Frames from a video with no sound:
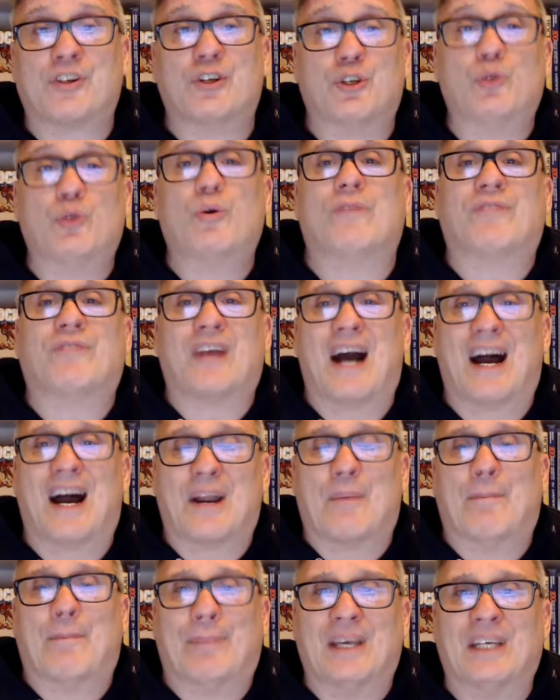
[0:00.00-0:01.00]
you have got
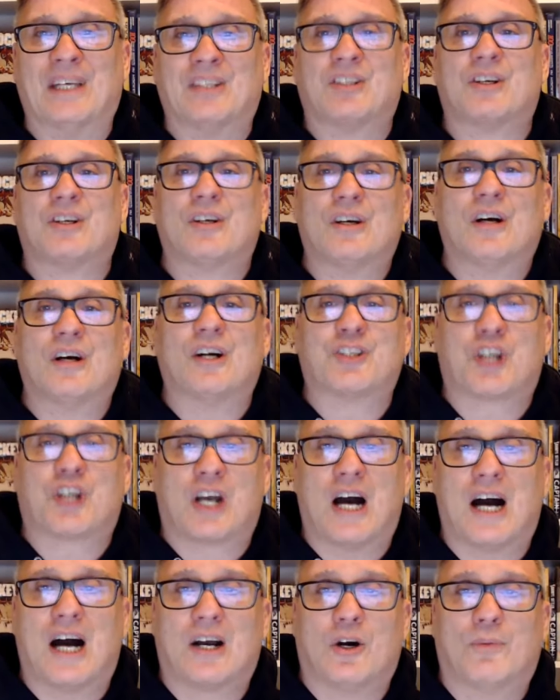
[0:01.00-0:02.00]
to beat a
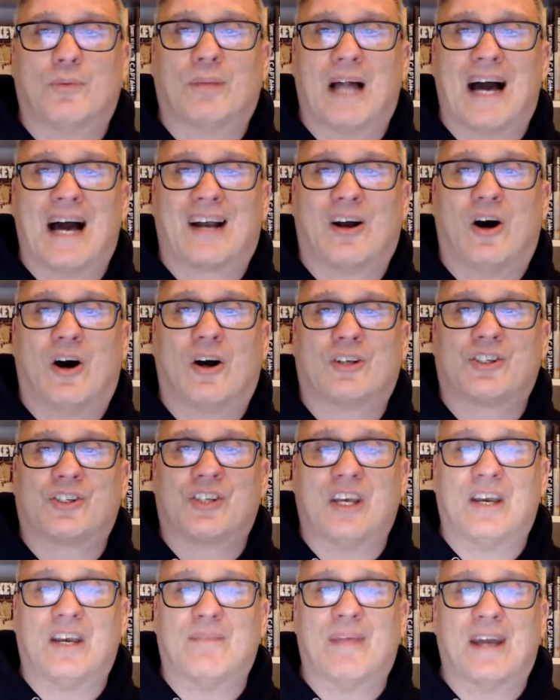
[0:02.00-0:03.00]
Chicago Blackhawks
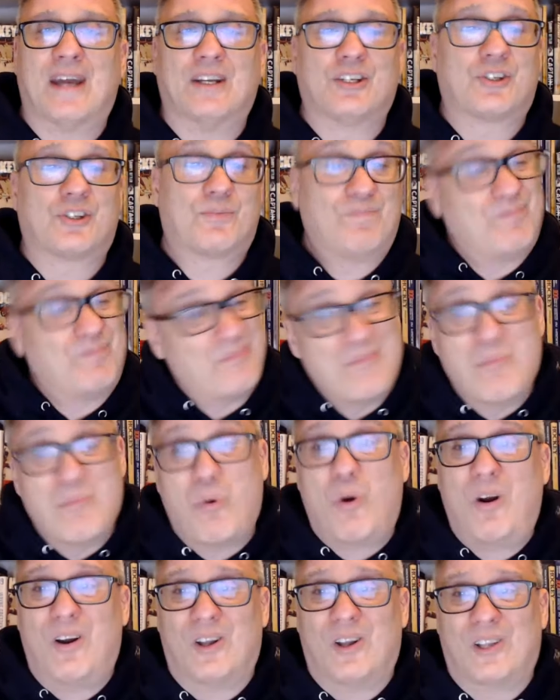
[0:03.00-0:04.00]
team that is
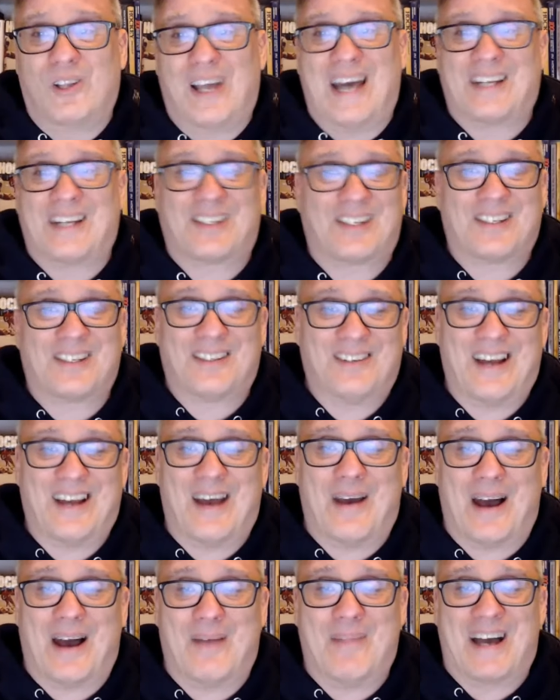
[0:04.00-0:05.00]
more or less,
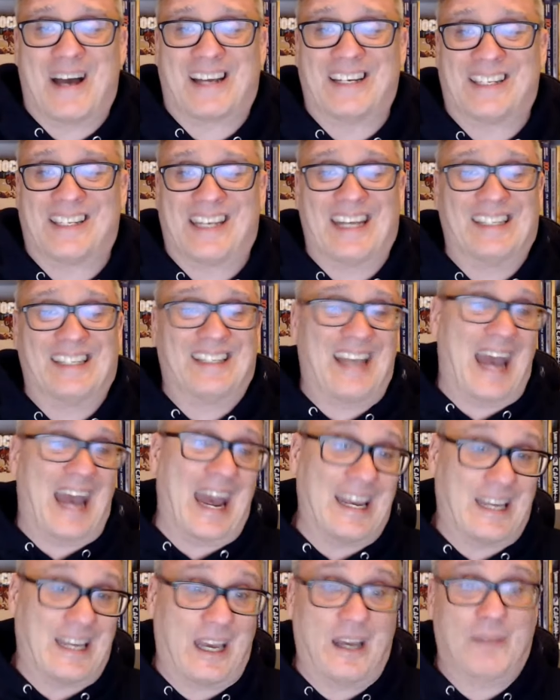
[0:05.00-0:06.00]
I'm not going to say
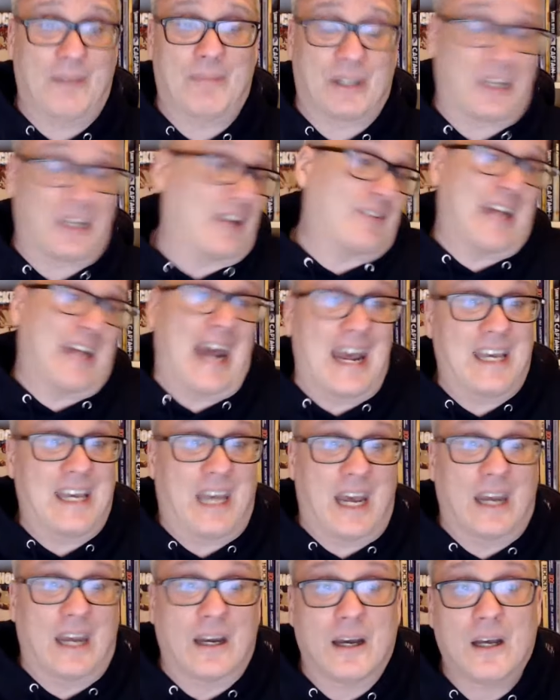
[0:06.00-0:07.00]
tanking, but they're
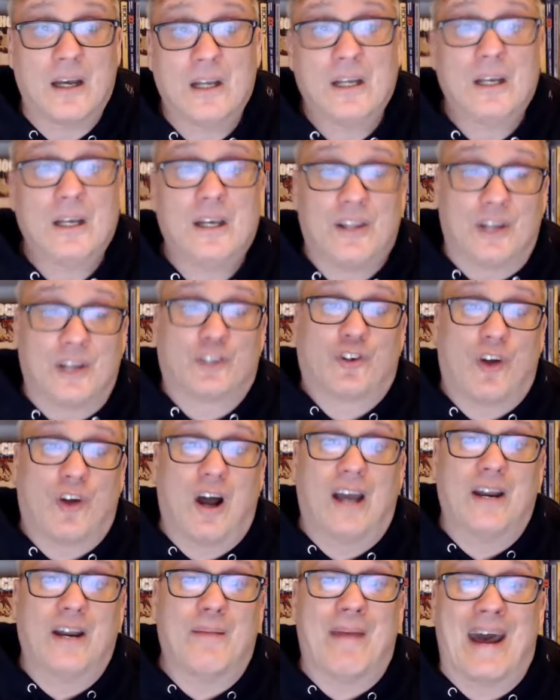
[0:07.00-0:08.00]
tanking. They're
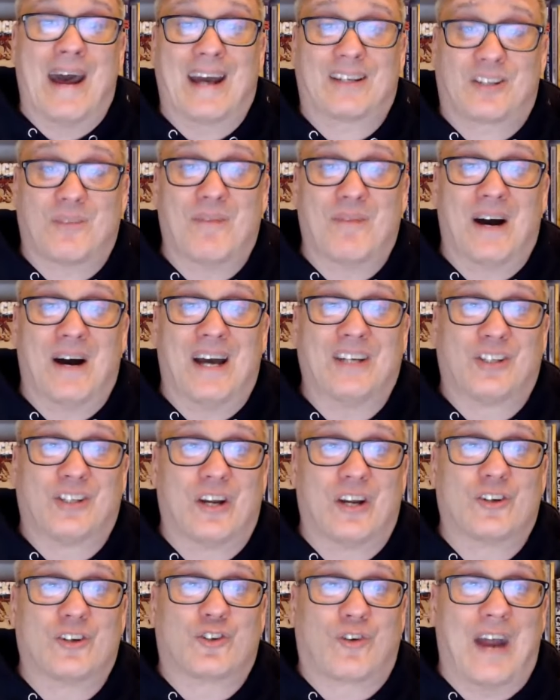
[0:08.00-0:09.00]
trying to maximize
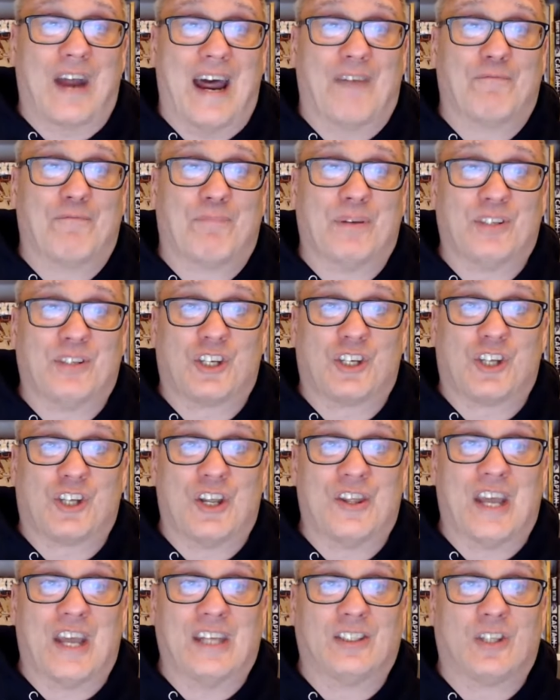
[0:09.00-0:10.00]
their draft position.
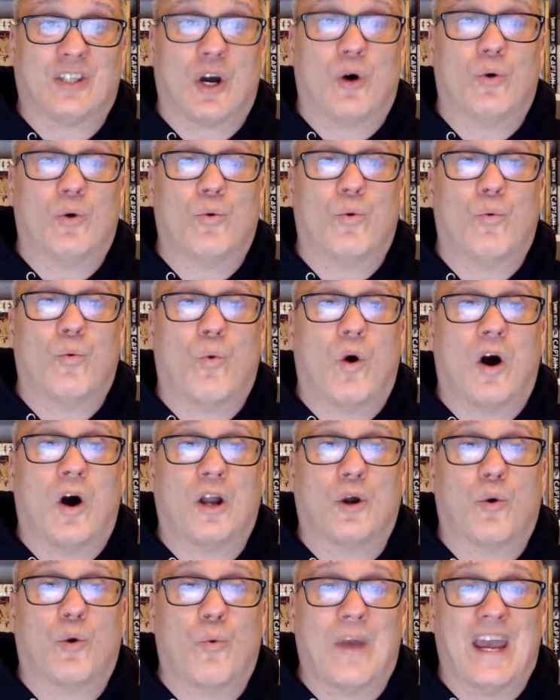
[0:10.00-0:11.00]
They don't want
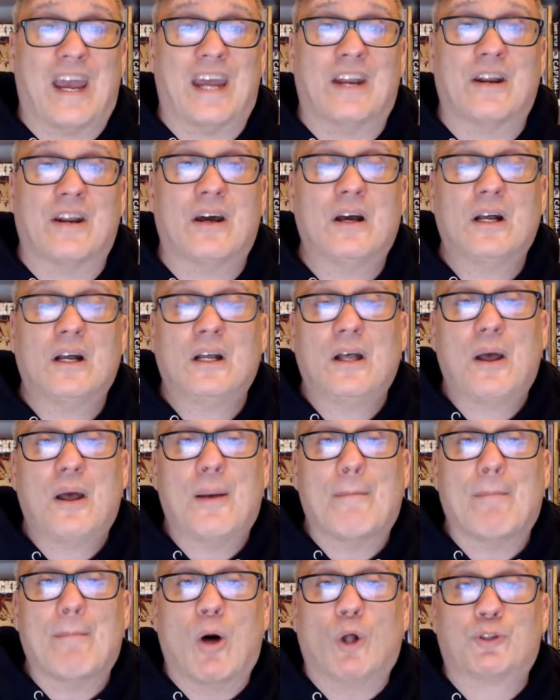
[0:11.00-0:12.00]
to win
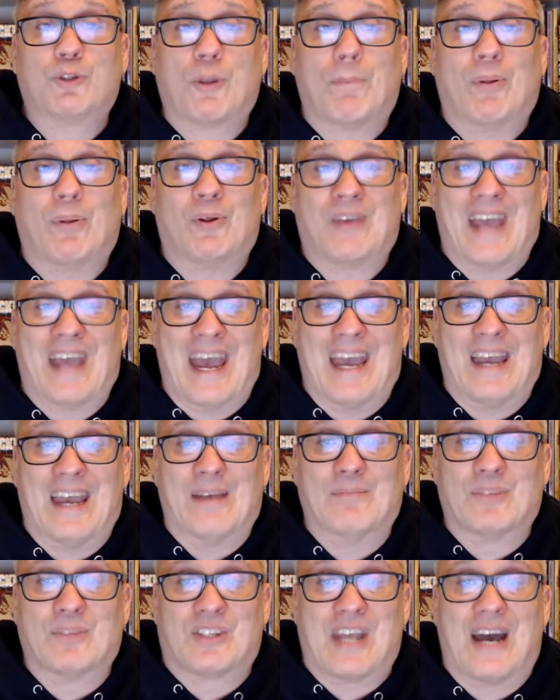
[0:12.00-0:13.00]
multiple
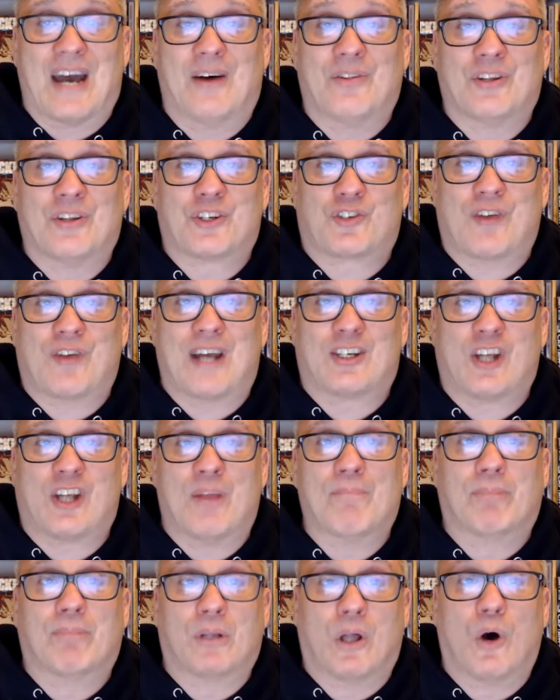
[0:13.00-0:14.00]
games down the stretch
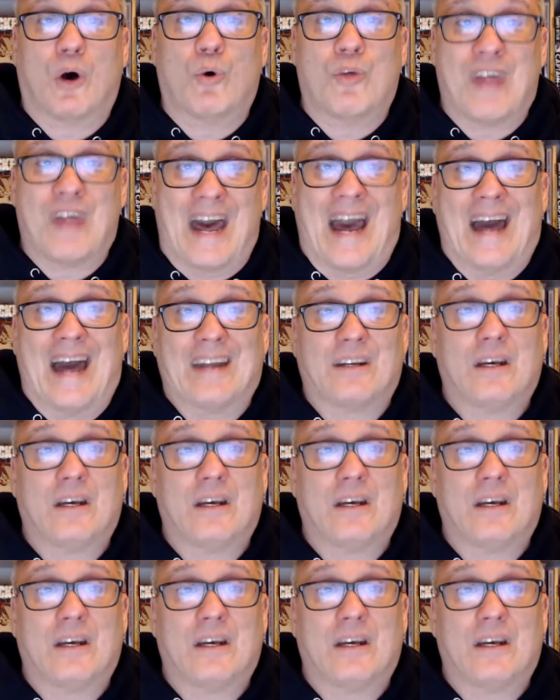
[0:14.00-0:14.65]
and blow that.